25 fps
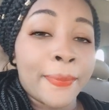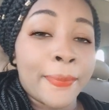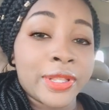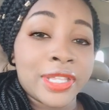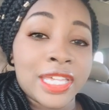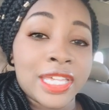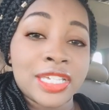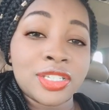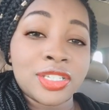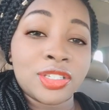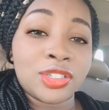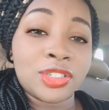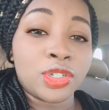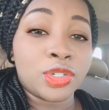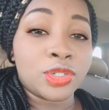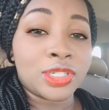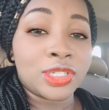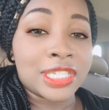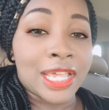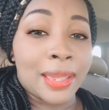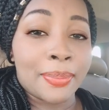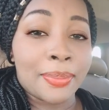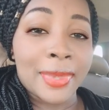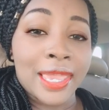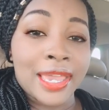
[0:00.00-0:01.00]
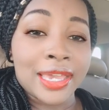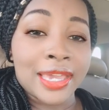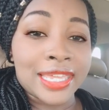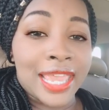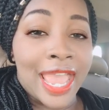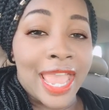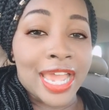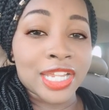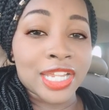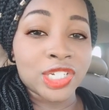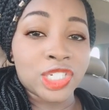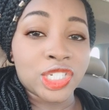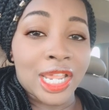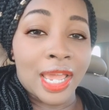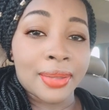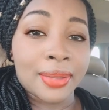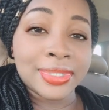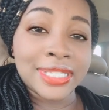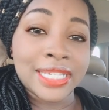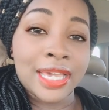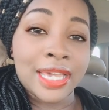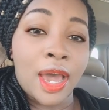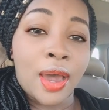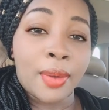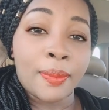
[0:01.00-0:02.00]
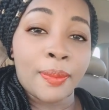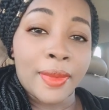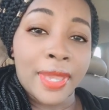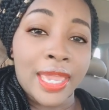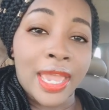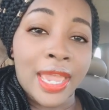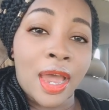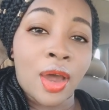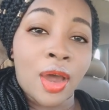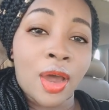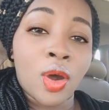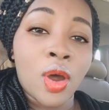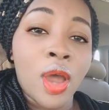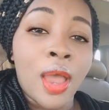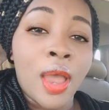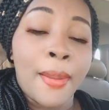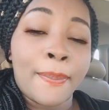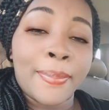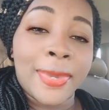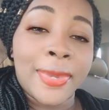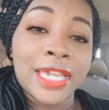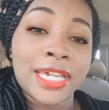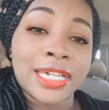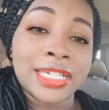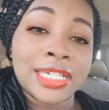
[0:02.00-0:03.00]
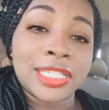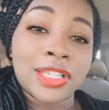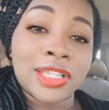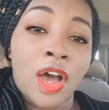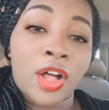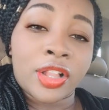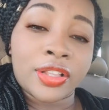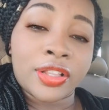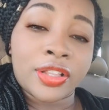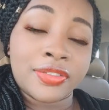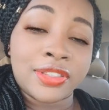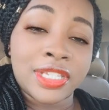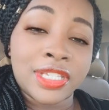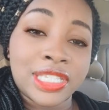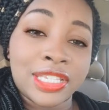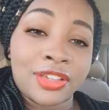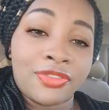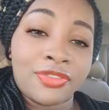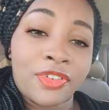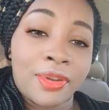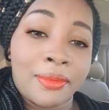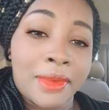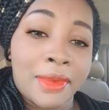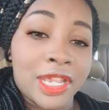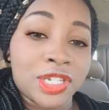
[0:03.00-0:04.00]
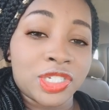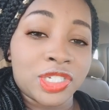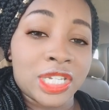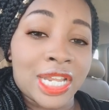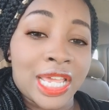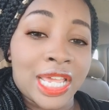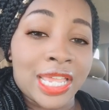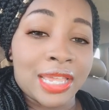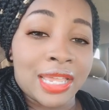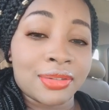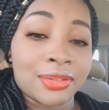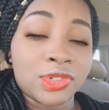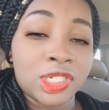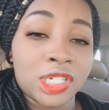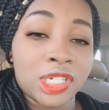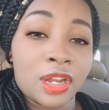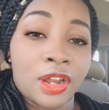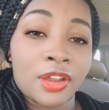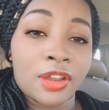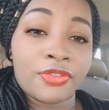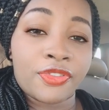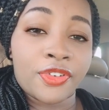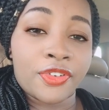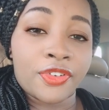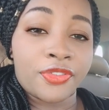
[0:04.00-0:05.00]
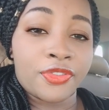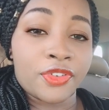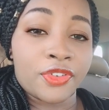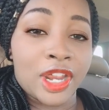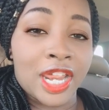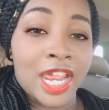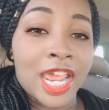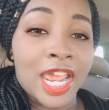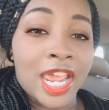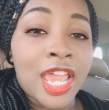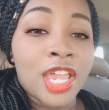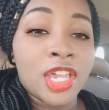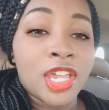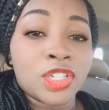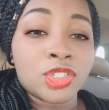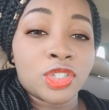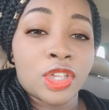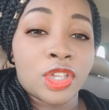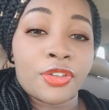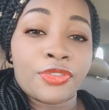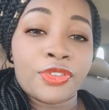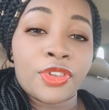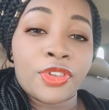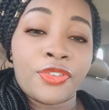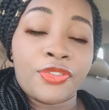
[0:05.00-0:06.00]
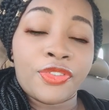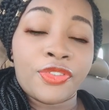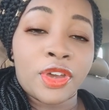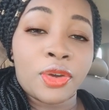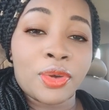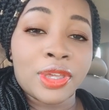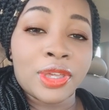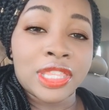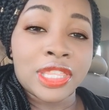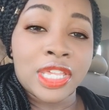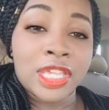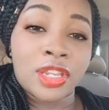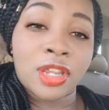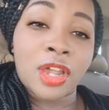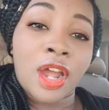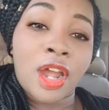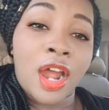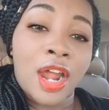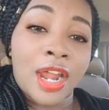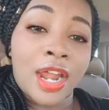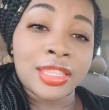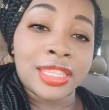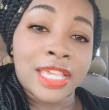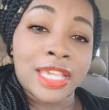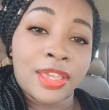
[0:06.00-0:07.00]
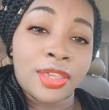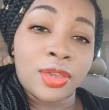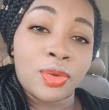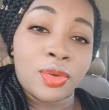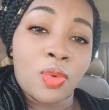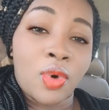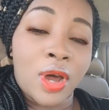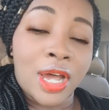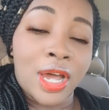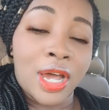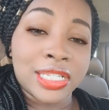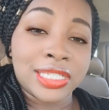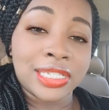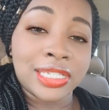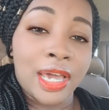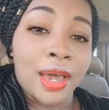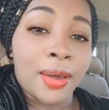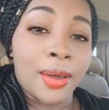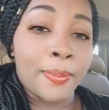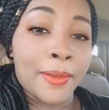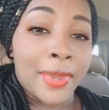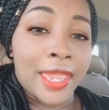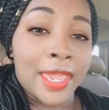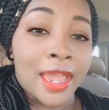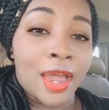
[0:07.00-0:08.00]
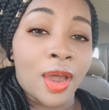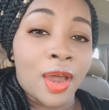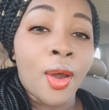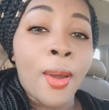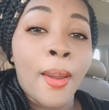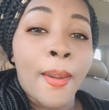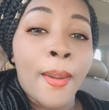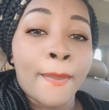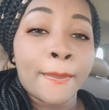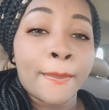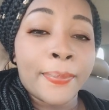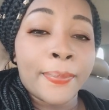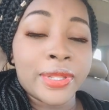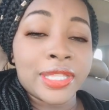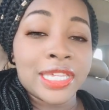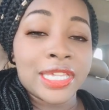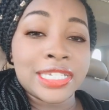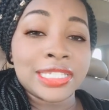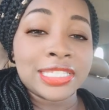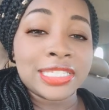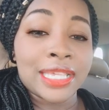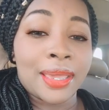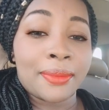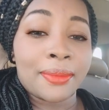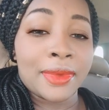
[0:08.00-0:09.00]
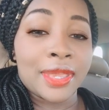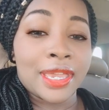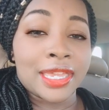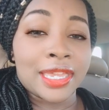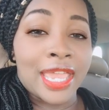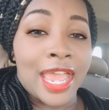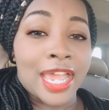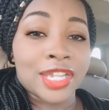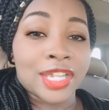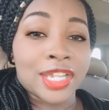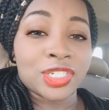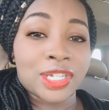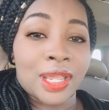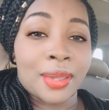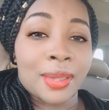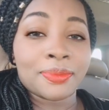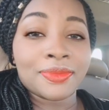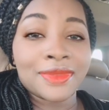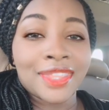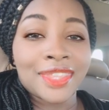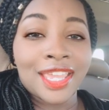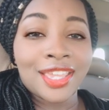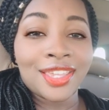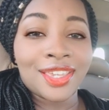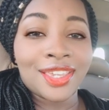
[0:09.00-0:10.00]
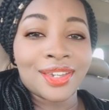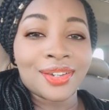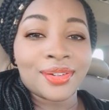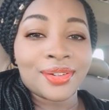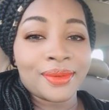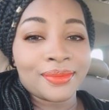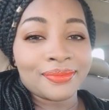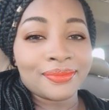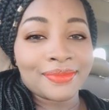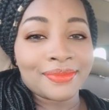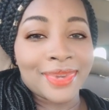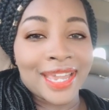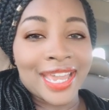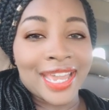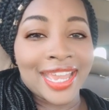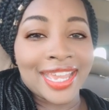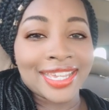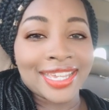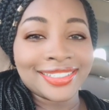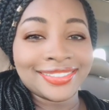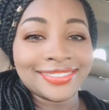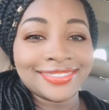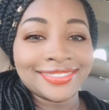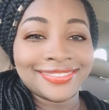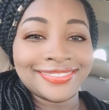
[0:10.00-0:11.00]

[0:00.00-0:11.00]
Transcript: please do send me a Cash App to help me out, because all of this information I am sharing for free. So if you feel within your heart that you want to help me out, please send me a Cash App. Thank you. Bye.